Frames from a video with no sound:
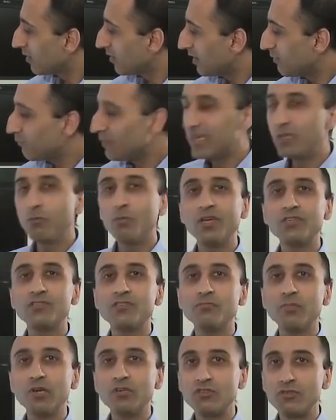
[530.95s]
In many ways,
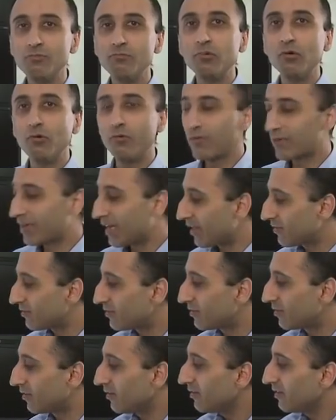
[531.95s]
the most important
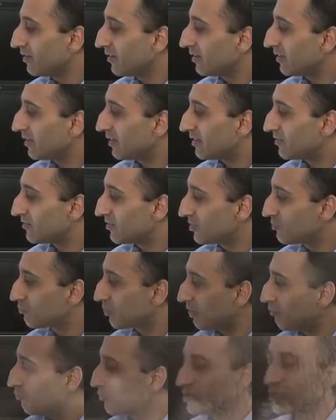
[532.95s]
catheter is this
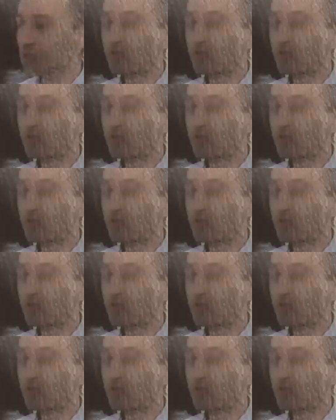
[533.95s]
one, which